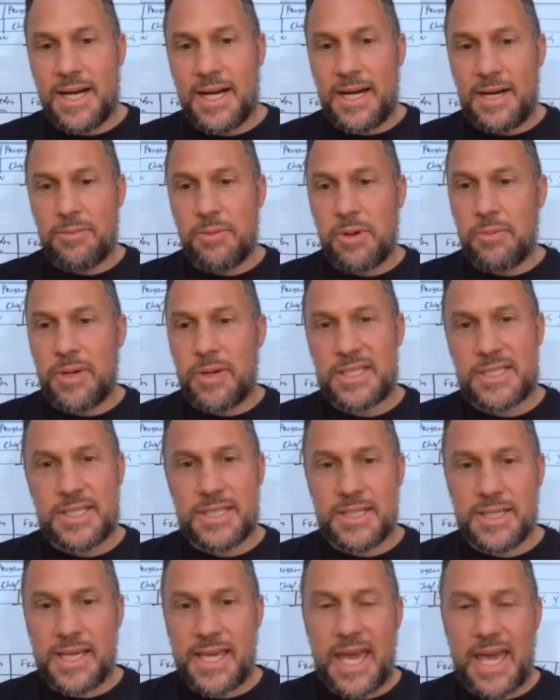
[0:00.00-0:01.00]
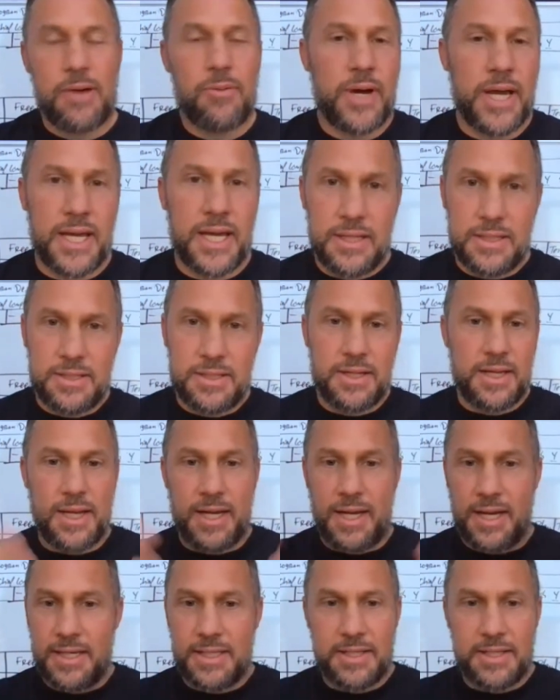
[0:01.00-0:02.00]
We went to Gateway,
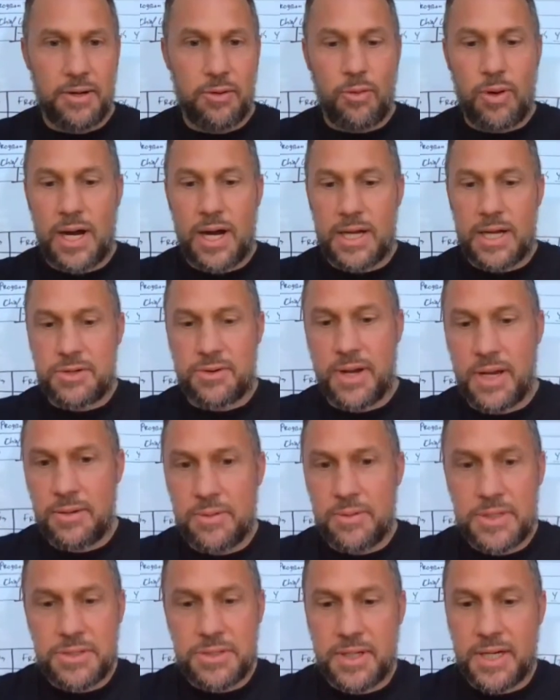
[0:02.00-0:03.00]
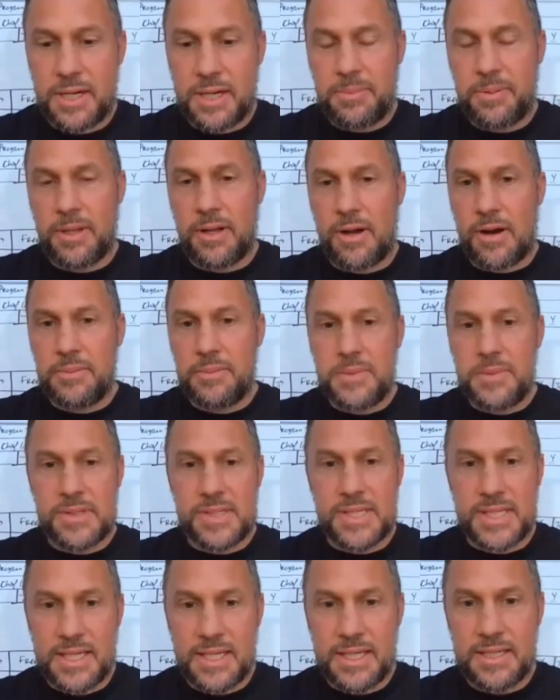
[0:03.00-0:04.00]
walked around, went to a couple art
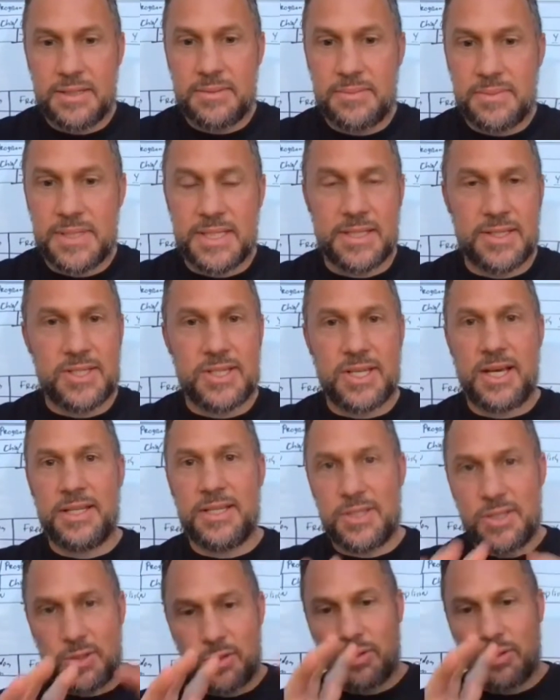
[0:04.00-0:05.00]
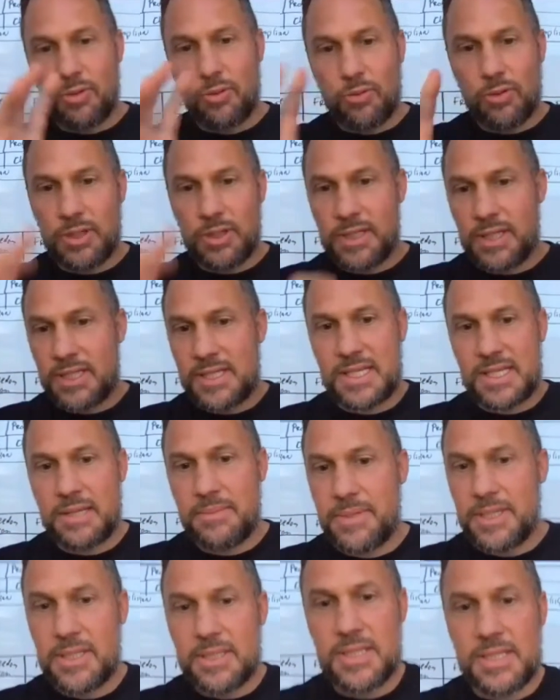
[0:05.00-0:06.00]
museums and saw these cool wood
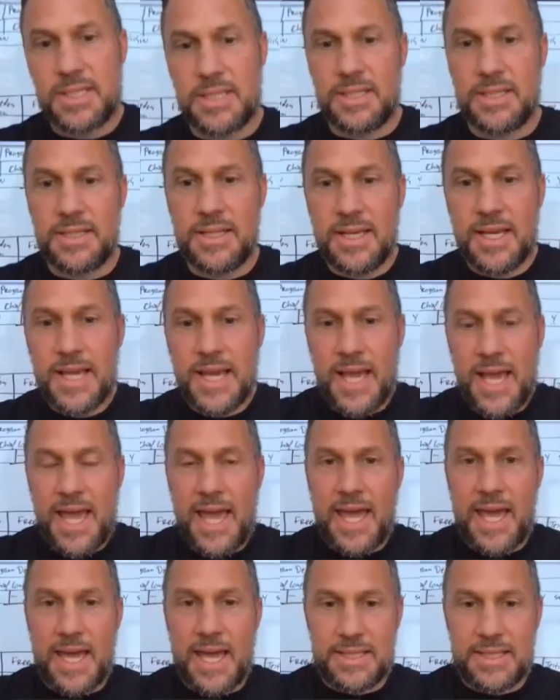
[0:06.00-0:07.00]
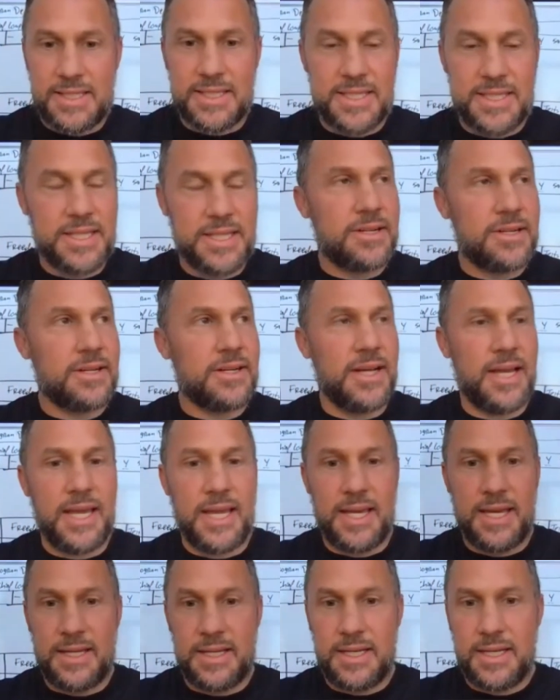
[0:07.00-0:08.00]
exhibits and to dinner.
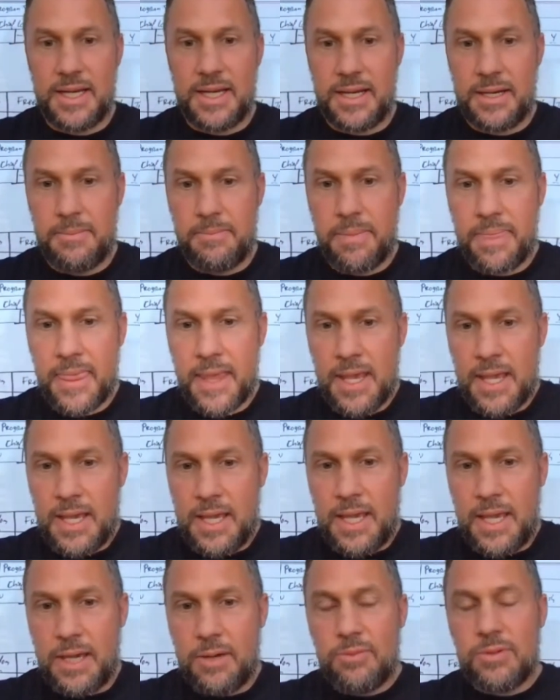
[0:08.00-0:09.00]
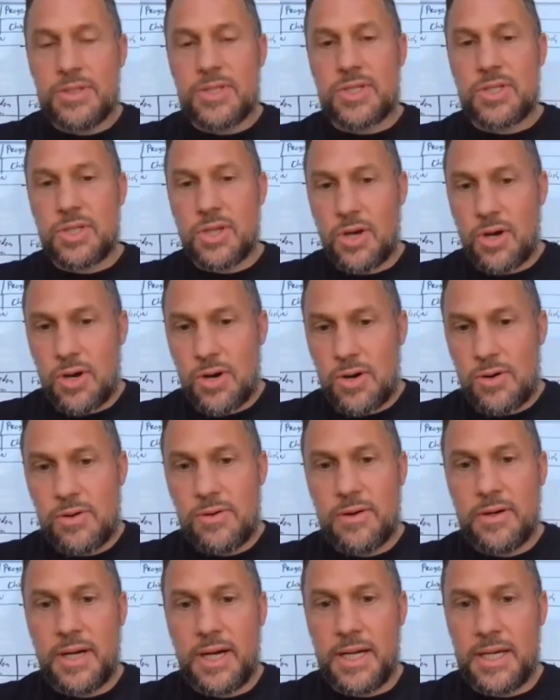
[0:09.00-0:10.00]
And it was
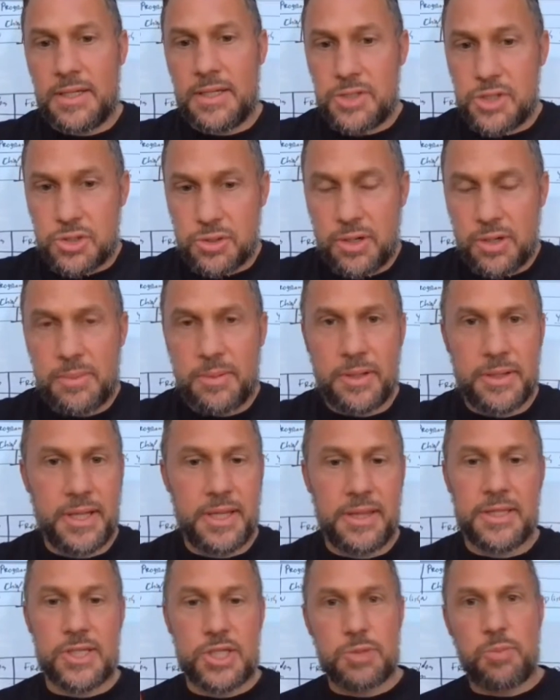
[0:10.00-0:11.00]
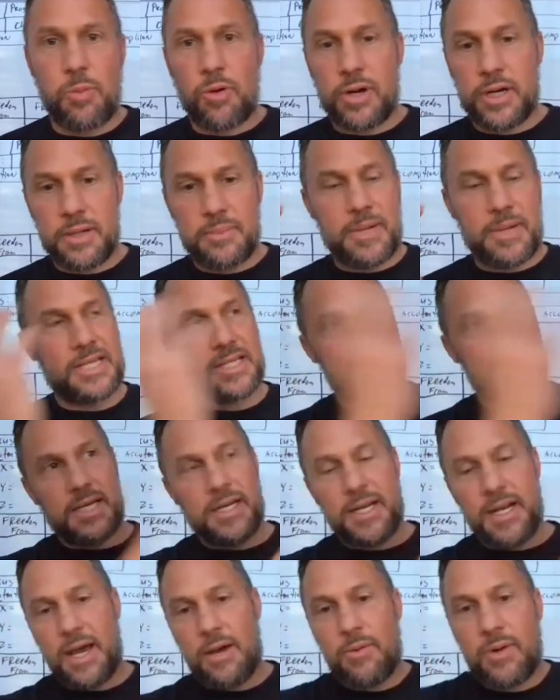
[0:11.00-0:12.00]
so enjoyable. Then this morning, my
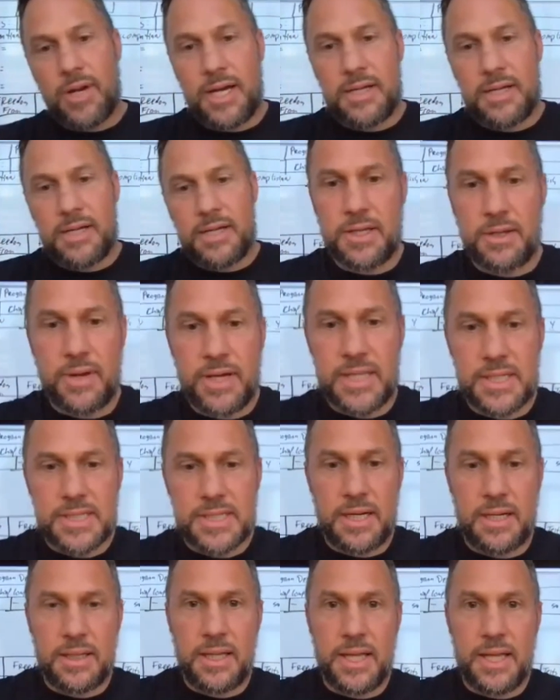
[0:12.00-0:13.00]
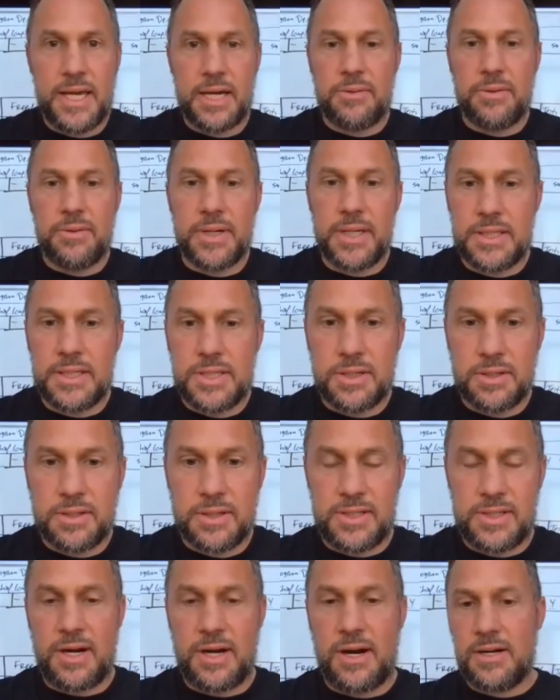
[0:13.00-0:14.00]
son and I went out to the Great Salt Lake. We took
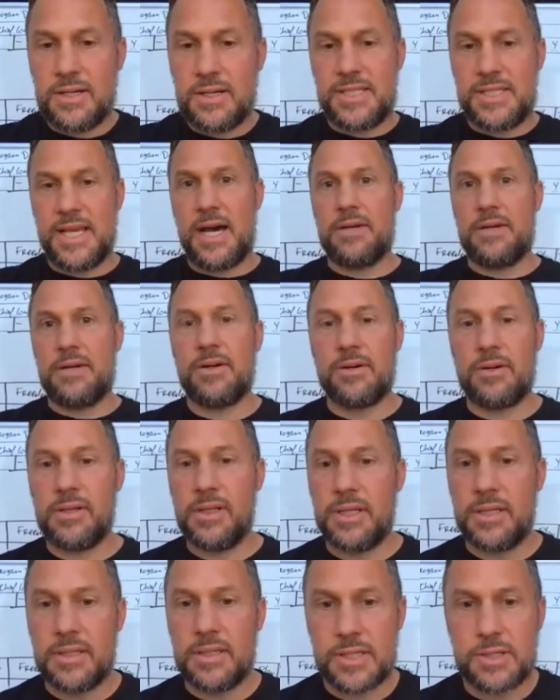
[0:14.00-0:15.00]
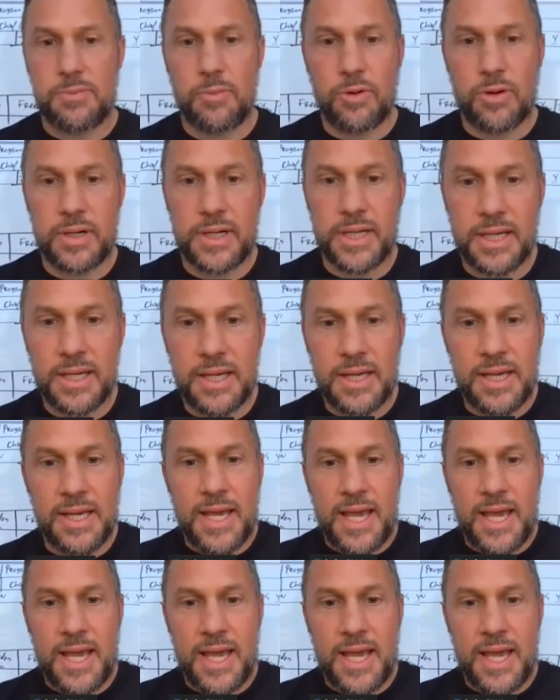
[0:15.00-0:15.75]
the dogs out early this morning.